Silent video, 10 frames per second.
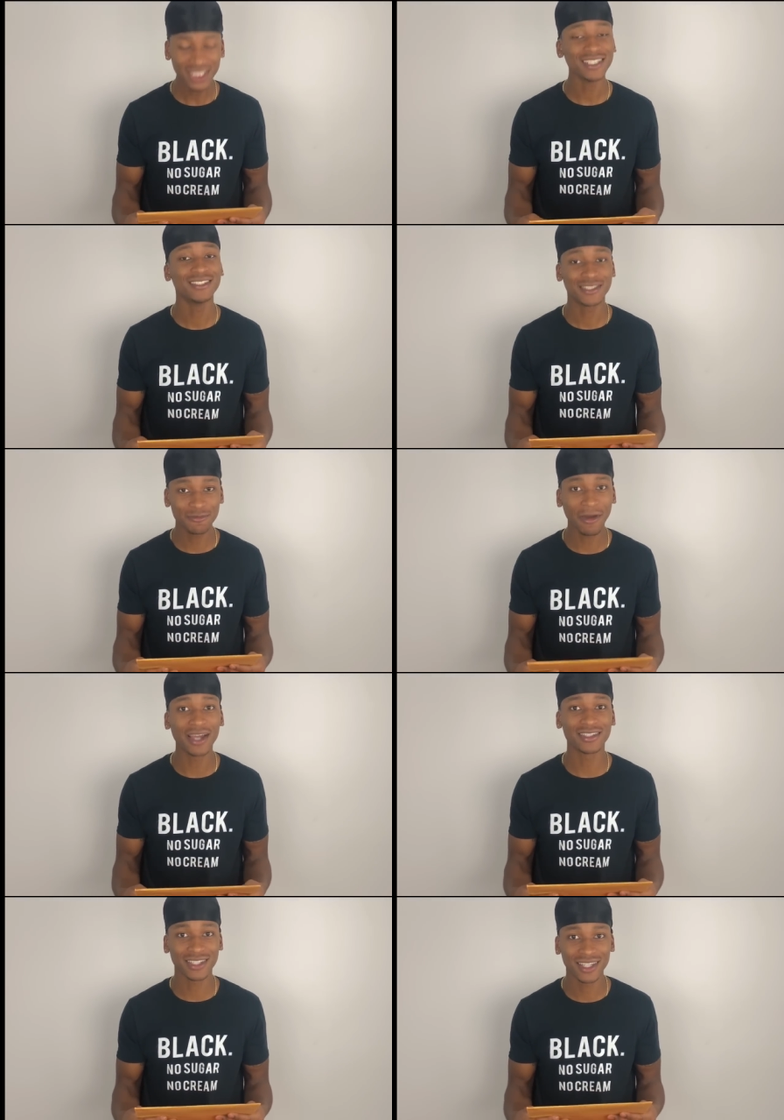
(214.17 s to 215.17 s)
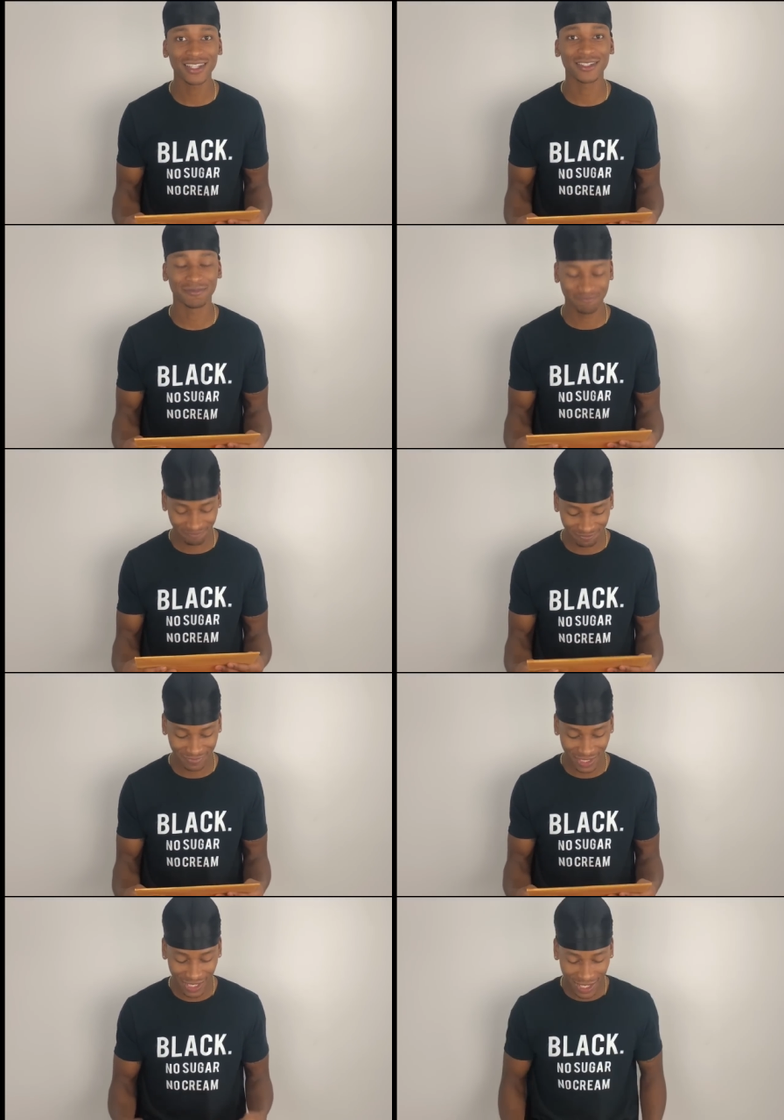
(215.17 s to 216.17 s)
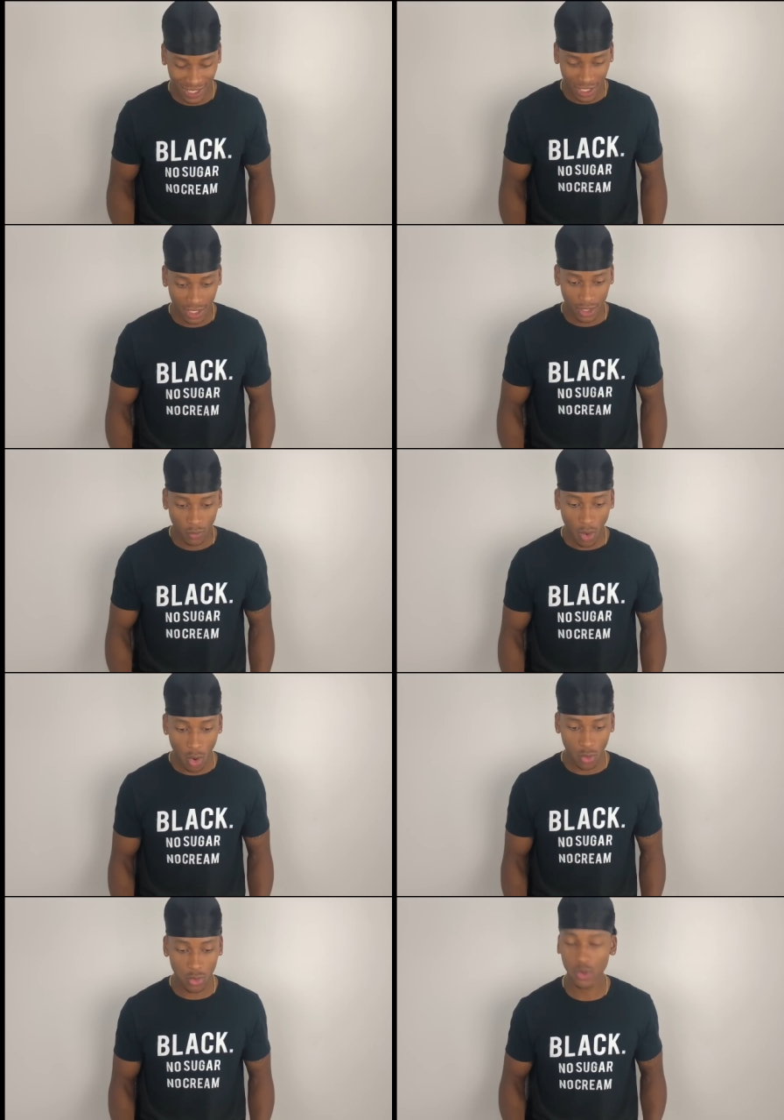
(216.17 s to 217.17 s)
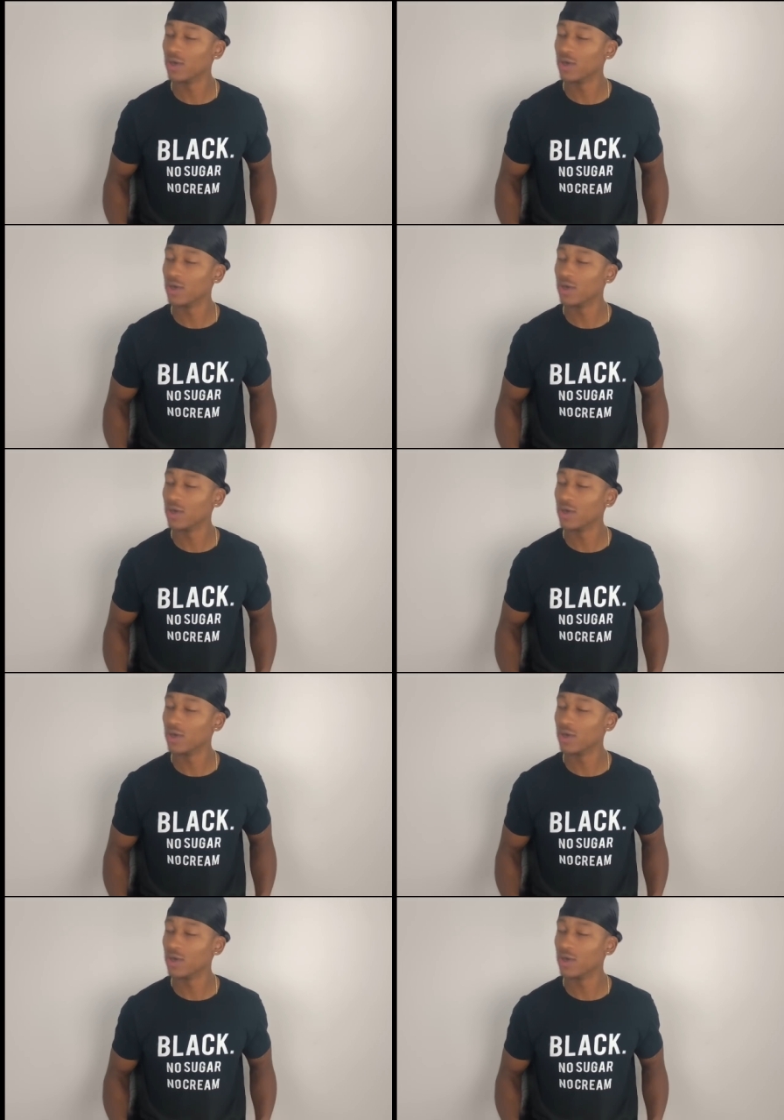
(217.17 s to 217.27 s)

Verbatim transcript: it's finally here. Woo!